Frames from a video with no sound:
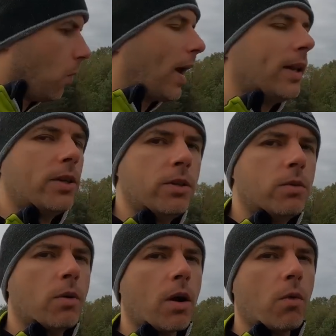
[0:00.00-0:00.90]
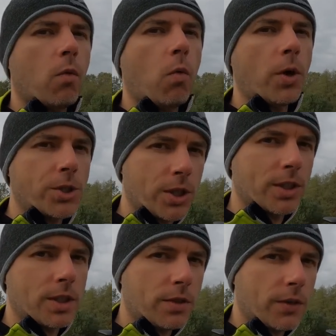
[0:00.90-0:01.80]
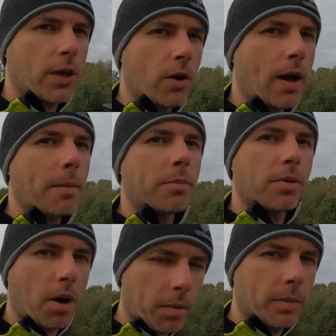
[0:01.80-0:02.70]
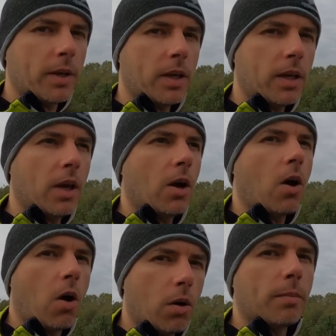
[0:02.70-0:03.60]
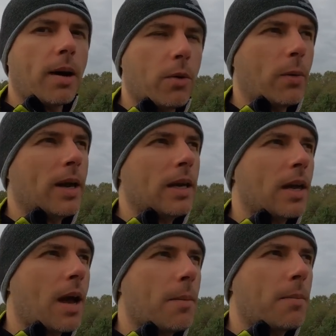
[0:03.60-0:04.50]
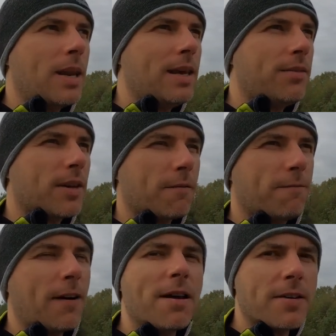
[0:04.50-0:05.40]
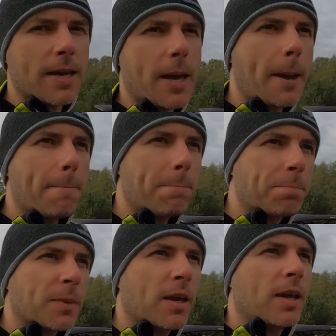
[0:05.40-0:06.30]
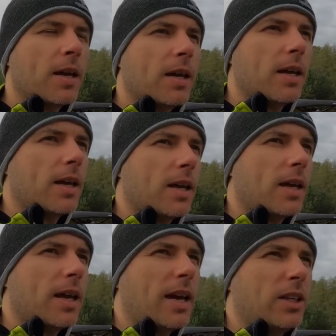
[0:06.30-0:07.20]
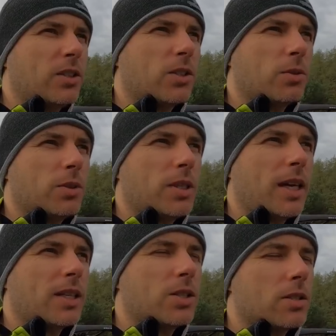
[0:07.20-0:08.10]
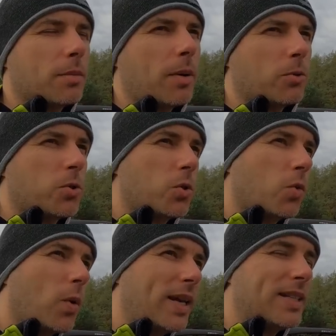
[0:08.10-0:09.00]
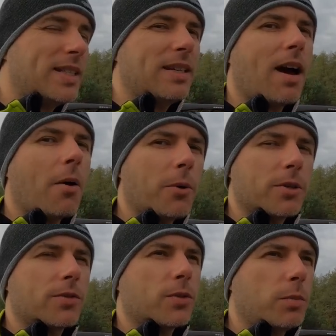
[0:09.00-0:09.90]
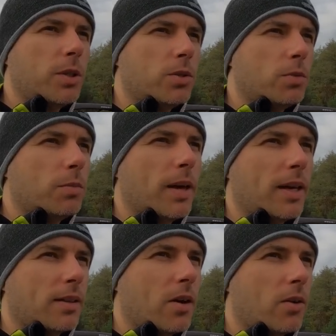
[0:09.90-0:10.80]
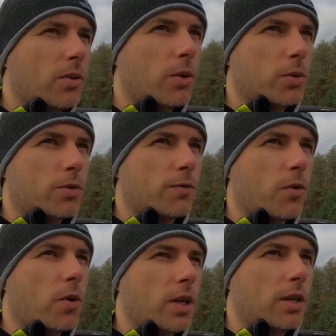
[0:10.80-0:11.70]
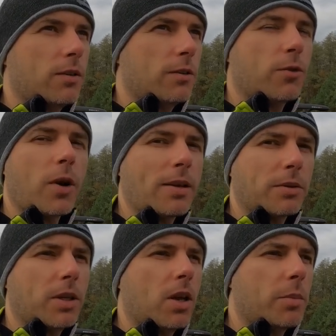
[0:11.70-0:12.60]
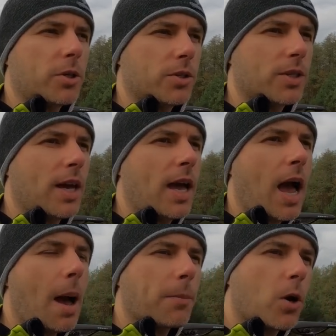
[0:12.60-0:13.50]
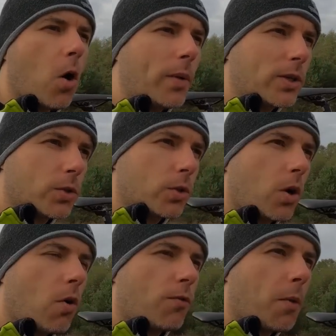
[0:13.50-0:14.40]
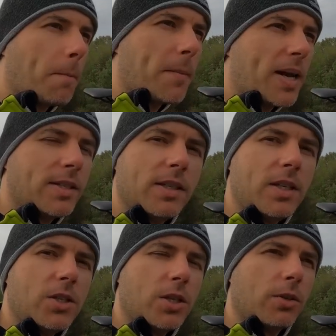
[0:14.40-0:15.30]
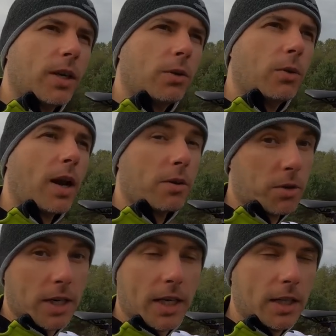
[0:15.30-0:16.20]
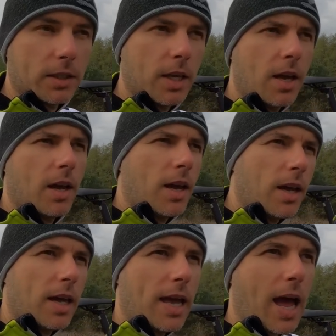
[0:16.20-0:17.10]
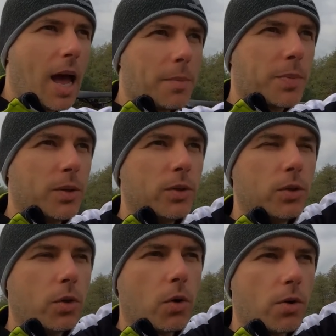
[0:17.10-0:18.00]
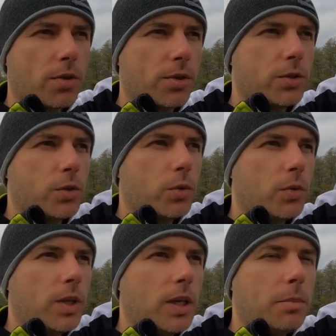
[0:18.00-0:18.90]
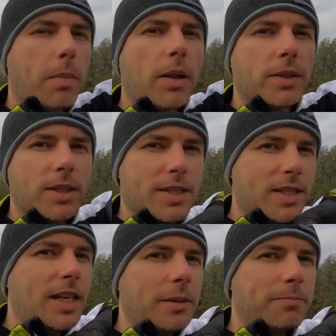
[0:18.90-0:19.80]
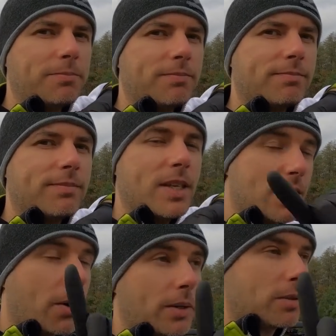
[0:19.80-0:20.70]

while you are watching this video, I'm probably on my way. I'm leaving 5 a.m. And it could take just about 20 hours for me to make those 400 kilometers. I'm going to go from my city, Zielona Góra, Green Hill, up north to the Baltic Sea. It's going